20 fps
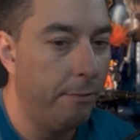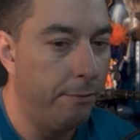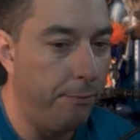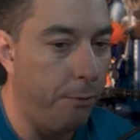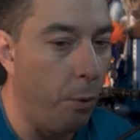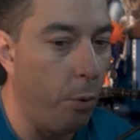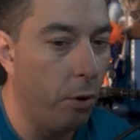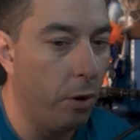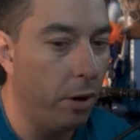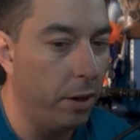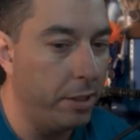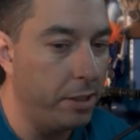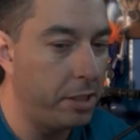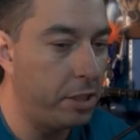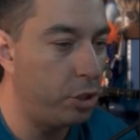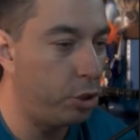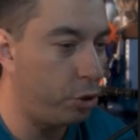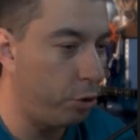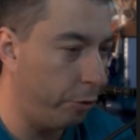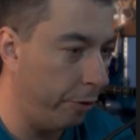for
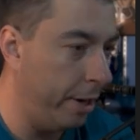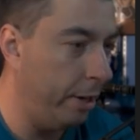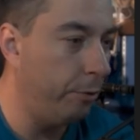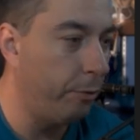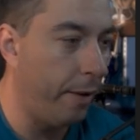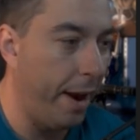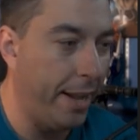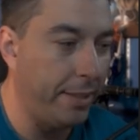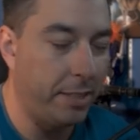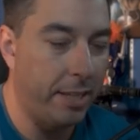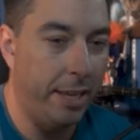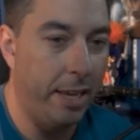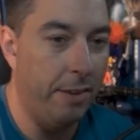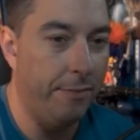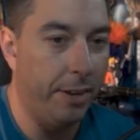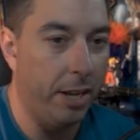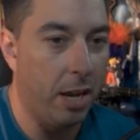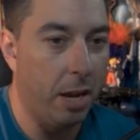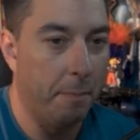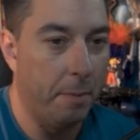Screen Rant TV
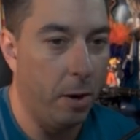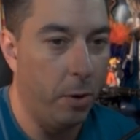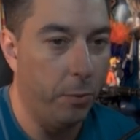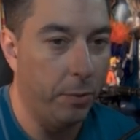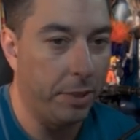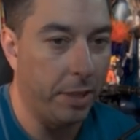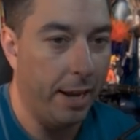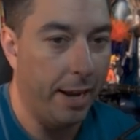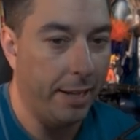come out with that.